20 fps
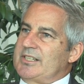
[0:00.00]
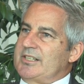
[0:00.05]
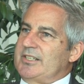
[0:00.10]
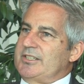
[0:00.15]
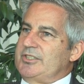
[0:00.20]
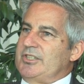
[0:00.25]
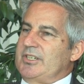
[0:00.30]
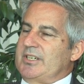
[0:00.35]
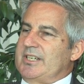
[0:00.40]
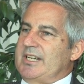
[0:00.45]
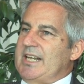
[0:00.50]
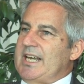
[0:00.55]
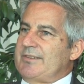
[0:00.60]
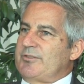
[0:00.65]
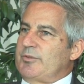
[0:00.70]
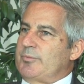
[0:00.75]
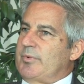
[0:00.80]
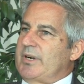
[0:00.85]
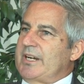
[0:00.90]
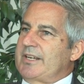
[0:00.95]
so that you can
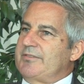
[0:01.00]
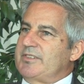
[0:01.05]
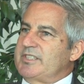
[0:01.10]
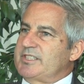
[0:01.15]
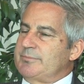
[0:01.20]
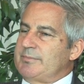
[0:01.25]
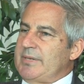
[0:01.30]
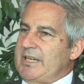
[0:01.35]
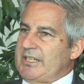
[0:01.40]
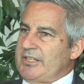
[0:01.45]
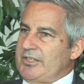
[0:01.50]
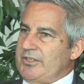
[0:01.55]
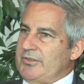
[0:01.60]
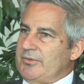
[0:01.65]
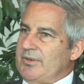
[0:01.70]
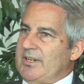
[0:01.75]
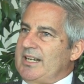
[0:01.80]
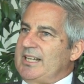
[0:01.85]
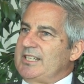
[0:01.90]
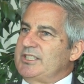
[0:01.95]
have a breakfast
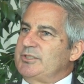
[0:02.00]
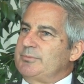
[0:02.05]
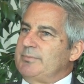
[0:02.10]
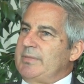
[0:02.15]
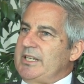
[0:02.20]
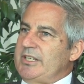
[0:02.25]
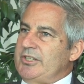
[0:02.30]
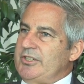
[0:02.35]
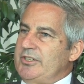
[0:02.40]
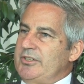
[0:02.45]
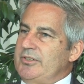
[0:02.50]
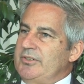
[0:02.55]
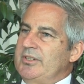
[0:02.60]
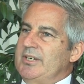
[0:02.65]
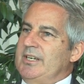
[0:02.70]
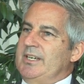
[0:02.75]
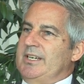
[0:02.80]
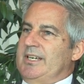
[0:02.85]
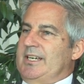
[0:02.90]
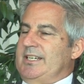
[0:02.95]
menu, a lunch menu,
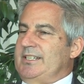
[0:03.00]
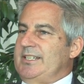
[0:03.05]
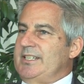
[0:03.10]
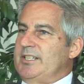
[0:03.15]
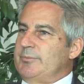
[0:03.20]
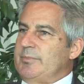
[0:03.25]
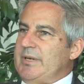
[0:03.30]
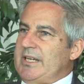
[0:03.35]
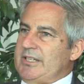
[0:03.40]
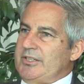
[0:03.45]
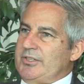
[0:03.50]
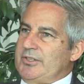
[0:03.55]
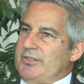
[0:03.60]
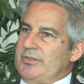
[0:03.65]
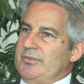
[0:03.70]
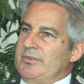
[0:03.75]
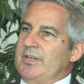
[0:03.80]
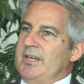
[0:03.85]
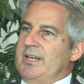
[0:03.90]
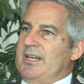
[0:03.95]
a dinner
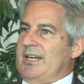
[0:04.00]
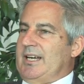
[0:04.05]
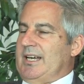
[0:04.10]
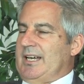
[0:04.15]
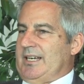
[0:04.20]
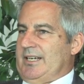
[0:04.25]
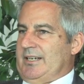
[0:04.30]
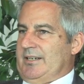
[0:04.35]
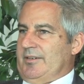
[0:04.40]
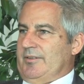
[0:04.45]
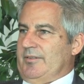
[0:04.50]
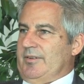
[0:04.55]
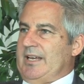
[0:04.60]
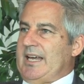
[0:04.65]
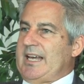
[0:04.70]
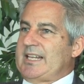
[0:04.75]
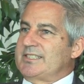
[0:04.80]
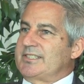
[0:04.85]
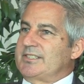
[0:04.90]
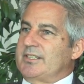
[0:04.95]
menu,
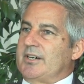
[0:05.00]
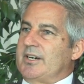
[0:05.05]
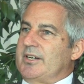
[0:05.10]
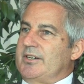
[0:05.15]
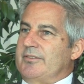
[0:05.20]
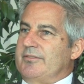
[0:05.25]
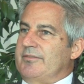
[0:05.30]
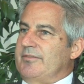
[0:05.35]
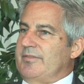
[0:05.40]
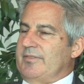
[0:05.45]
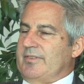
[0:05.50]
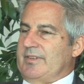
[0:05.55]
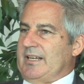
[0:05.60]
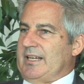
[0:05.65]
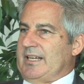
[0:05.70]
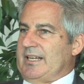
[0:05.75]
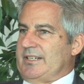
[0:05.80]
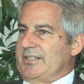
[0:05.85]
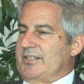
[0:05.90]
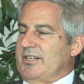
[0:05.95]
outside of
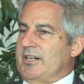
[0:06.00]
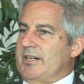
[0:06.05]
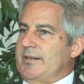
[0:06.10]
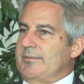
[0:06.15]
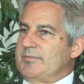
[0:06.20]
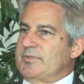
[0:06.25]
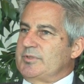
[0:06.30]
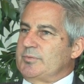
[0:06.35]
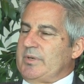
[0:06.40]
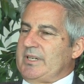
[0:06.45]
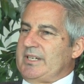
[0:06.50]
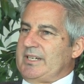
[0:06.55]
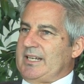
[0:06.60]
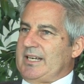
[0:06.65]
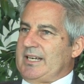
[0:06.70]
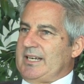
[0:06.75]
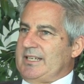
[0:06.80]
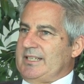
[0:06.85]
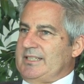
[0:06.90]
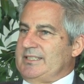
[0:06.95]
times when
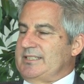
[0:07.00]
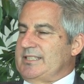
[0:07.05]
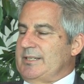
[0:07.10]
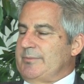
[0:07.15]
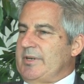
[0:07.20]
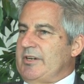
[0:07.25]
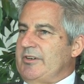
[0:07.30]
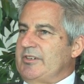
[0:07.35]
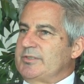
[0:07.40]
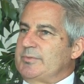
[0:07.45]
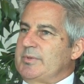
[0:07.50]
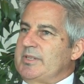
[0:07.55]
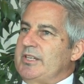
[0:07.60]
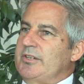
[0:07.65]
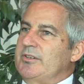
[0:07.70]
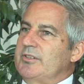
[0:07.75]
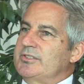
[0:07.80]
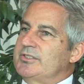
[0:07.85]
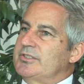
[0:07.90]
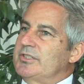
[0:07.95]
in some areas where
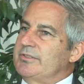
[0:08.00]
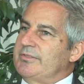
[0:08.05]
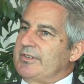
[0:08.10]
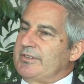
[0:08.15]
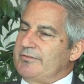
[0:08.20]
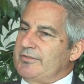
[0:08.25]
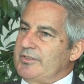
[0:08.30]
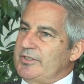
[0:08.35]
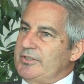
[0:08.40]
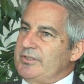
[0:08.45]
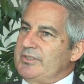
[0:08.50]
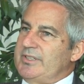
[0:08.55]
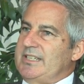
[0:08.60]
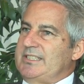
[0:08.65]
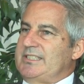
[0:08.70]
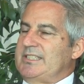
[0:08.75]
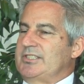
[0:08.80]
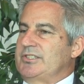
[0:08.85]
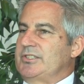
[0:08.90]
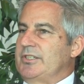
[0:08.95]
they're not serving food,
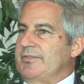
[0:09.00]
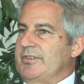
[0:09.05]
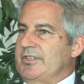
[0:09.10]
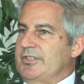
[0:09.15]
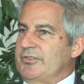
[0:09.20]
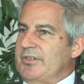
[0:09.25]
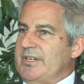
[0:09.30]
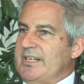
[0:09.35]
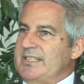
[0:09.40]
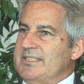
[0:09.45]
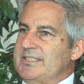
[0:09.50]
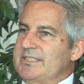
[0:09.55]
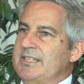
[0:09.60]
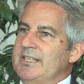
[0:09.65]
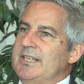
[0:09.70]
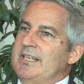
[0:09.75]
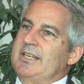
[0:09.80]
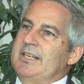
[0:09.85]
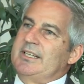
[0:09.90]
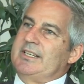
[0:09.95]
they're just serving drinks.
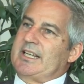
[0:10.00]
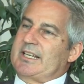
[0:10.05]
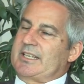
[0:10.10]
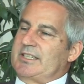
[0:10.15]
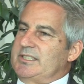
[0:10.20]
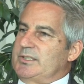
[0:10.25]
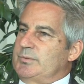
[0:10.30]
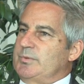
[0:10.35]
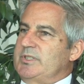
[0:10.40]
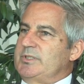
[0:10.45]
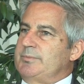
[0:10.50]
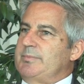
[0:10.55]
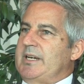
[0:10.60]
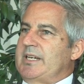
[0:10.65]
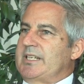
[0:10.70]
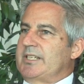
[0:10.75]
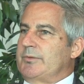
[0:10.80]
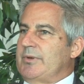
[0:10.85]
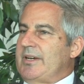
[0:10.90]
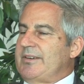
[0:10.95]
That can switch
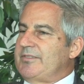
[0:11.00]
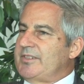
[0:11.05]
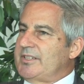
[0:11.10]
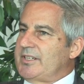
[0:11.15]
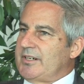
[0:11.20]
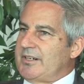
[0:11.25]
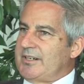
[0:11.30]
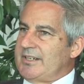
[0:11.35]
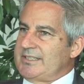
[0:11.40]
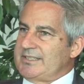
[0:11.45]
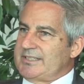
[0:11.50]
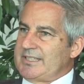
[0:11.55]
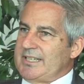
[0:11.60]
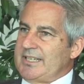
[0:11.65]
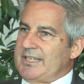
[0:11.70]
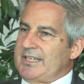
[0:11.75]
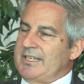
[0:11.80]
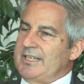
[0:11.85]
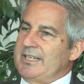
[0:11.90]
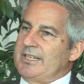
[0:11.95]
back to
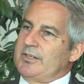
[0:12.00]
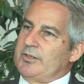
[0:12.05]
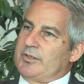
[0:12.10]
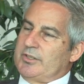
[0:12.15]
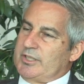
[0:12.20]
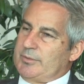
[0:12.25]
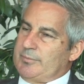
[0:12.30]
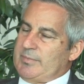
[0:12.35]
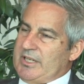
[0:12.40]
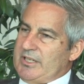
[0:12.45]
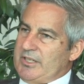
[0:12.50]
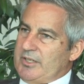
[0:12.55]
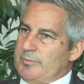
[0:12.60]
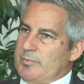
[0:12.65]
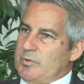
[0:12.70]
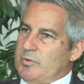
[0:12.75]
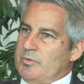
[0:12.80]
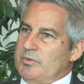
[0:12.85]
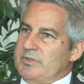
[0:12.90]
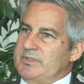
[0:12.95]
advertising on the menu
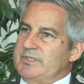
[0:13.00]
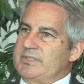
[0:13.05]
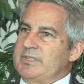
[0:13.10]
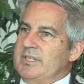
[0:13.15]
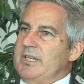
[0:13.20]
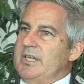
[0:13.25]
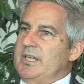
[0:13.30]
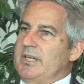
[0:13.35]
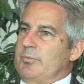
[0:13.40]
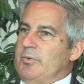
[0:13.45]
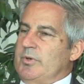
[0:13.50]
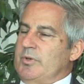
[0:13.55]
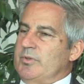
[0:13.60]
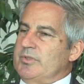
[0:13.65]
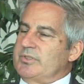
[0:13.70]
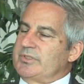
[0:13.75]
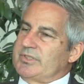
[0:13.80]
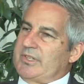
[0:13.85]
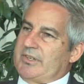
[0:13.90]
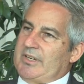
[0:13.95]
boards. We
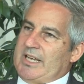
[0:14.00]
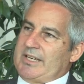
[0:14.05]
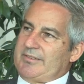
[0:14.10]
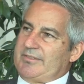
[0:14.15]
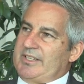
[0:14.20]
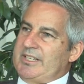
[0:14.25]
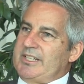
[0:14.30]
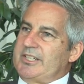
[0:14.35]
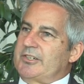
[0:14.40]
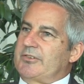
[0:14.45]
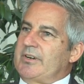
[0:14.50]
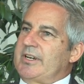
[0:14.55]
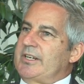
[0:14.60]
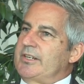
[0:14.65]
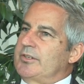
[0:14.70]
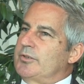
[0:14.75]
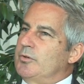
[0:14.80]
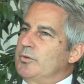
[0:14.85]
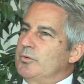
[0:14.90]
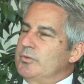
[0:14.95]
also have an
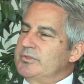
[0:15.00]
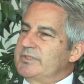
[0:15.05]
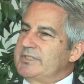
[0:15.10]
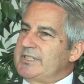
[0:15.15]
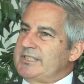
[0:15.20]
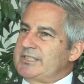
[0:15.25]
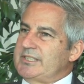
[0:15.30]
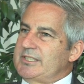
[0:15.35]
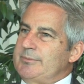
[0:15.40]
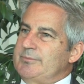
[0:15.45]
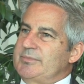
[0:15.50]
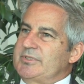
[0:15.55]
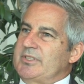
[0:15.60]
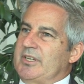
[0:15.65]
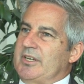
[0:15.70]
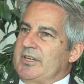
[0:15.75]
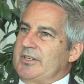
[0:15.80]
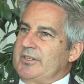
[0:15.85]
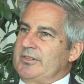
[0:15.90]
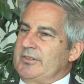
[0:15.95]
integrated call system,
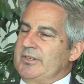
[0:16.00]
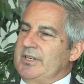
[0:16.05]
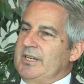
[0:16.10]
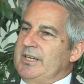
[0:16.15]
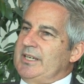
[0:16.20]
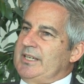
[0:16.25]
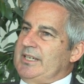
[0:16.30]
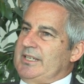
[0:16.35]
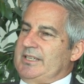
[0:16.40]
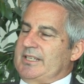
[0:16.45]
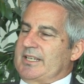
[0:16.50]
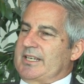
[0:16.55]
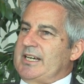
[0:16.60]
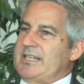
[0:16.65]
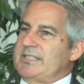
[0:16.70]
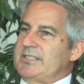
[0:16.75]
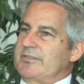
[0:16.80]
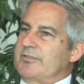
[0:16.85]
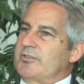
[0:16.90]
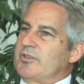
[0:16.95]
so in the
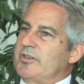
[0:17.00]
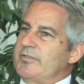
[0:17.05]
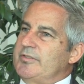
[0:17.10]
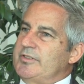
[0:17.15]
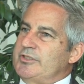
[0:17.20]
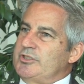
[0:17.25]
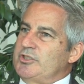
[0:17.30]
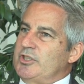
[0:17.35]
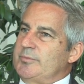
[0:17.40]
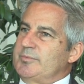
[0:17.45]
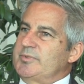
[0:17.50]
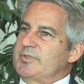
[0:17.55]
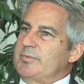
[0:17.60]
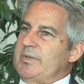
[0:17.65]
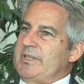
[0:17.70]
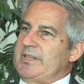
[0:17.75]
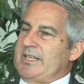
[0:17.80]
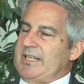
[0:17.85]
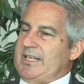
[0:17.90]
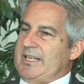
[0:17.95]
case of coffee shops,
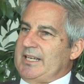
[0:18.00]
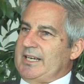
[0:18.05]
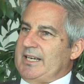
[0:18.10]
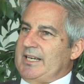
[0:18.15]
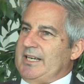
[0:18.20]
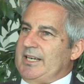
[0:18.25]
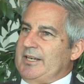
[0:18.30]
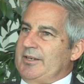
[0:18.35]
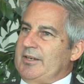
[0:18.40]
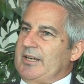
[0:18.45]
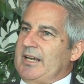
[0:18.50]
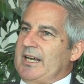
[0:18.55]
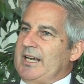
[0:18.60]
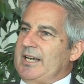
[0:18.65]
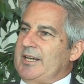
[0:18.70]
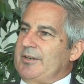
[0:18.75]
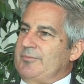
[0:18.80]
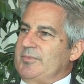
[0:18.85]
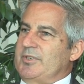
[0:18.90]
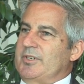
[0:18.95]
when
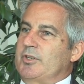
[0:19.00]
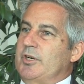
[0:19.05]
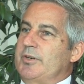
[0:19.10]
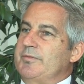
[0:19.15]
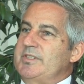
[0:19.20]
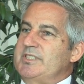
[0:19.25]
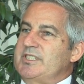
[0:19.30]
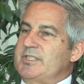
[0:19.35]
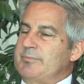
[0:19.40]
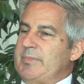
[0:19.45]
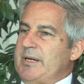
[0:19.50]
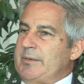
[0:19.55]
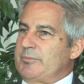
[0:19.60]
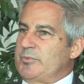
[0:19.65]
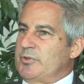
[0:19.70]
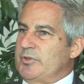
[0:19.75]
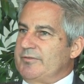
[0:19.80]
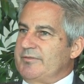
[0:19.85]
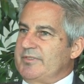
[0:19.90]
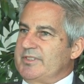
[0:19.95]
your coffees are
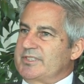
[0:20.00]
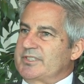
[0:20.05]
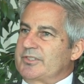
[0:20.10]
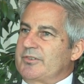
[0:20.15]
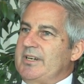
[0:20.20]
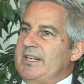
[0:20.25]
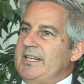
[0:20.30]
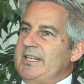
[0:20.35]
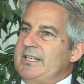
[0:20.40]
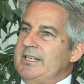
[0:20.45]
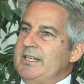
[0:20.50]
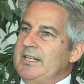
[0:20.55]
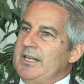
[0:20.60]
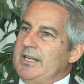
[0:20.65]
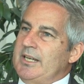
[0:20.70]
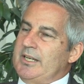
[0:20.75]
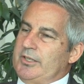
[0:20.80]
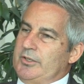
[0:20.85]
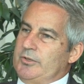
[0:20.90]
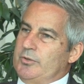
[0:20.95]
bumped off the screen,
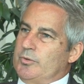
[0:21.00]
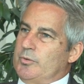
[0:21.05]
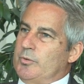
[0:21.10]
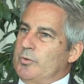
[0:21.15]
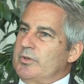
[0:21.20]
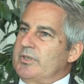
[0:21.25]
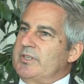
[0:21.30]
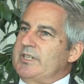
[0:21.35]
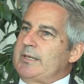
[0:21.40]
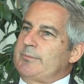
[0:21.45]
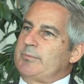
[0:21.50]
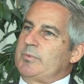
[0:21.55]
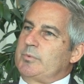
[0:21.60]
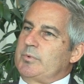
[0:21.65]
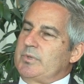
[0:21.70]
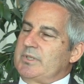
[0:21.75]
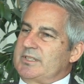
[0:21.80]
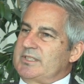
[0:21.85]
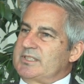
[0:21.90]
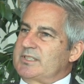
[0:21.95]
your order number
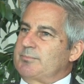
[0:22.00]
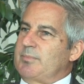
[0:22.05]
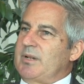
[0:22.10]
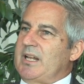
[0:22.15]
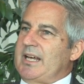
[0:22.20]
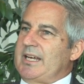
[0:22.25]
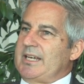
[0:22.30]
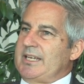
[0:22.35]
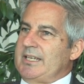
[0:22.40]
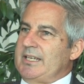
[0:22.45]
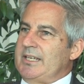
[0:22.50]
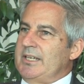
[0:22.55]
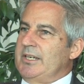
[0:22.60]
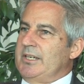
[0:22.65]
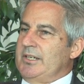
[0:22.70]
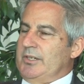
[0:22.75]
will display